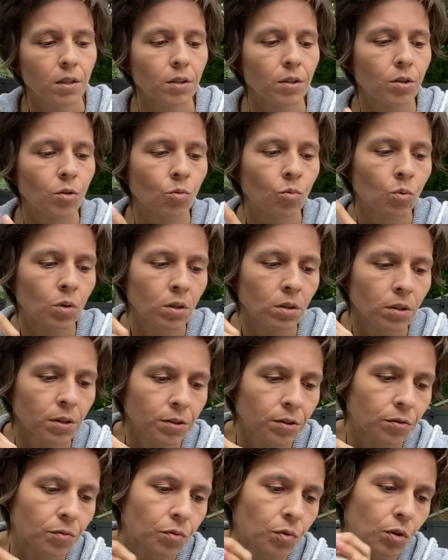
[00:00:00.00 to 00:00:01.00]
The World,
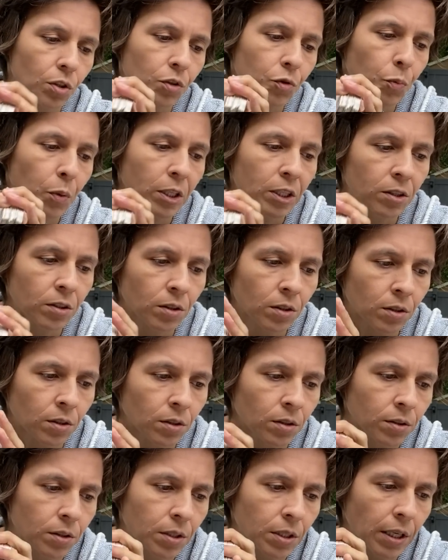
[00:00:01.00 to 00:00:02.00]
the Four of
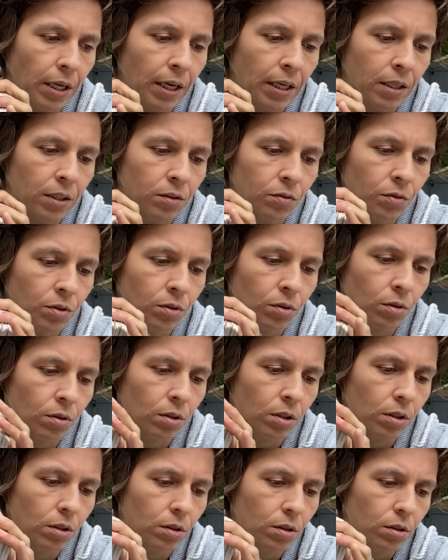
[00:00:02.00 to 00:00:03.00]
Pentacles, the Eight of
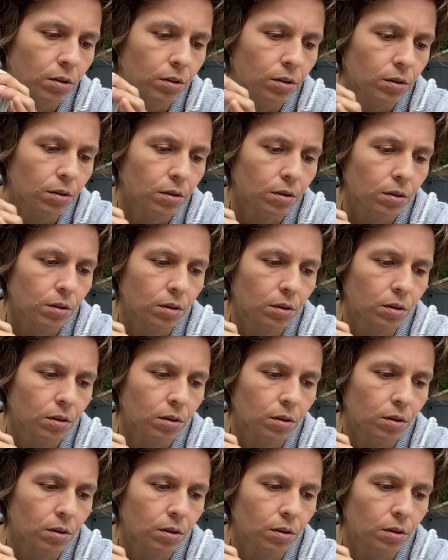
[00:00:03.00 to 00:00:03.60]
Swords.